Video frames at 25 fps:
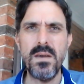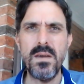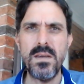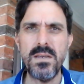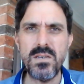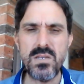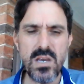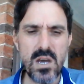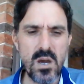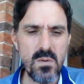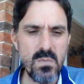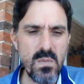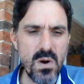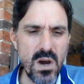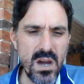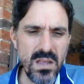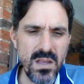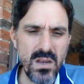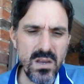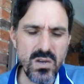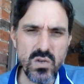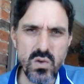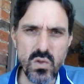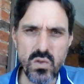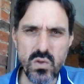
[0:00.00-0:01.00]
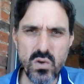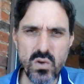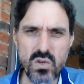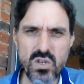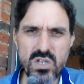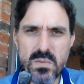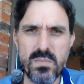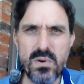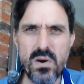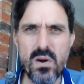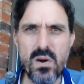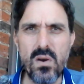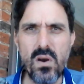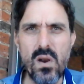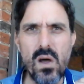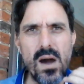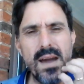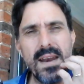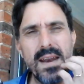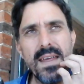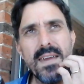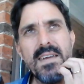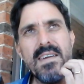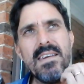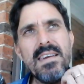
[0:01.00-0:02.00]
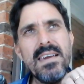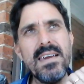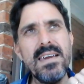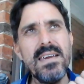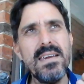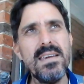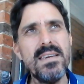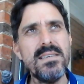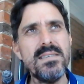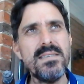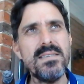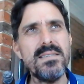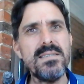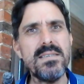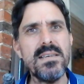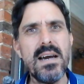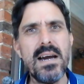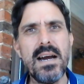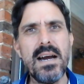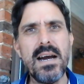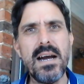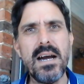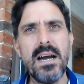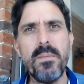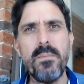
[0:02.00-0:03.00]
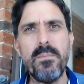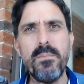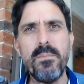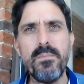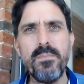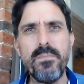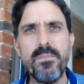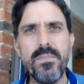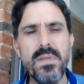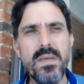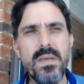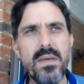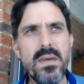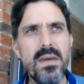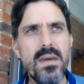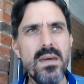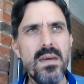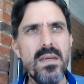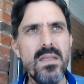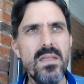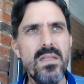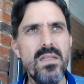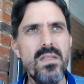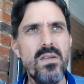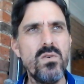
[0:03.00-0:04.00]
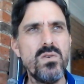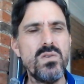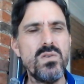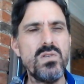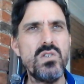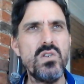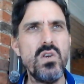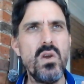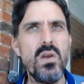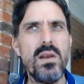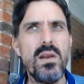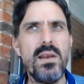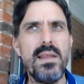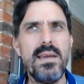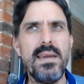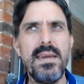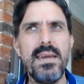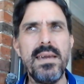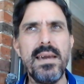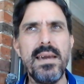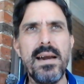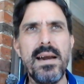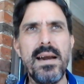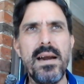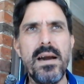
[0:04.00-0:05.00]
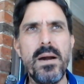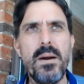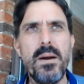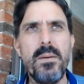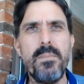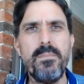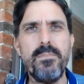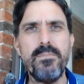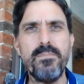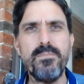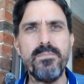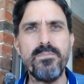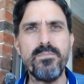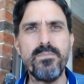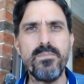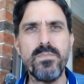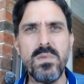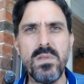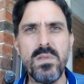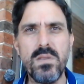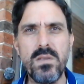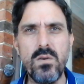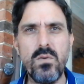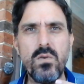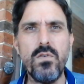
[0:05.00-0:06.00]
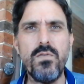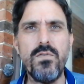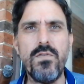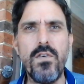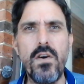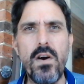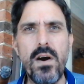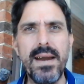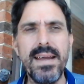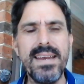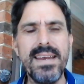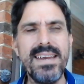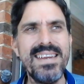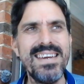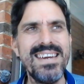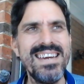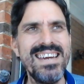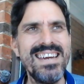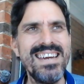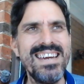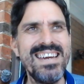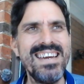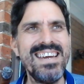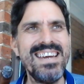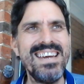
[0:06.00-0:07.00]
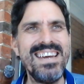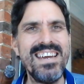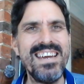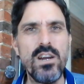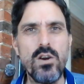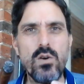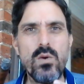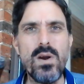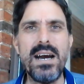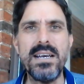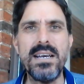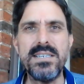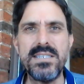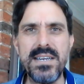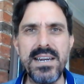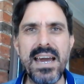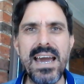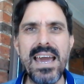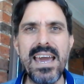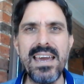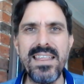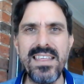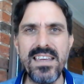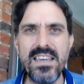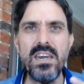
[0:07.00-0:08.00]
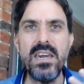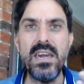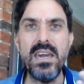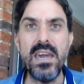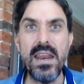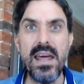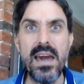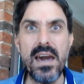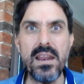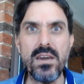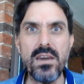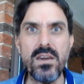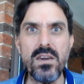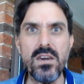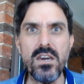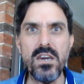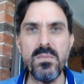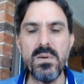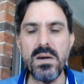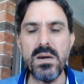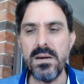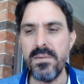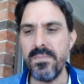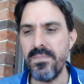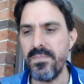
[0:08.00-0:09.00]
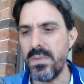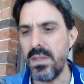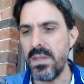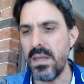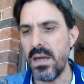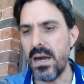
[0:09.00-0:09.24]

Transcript: So my initial thoughts upon lighting is there was certainly the refined grass and hay that you get out of Cohiba.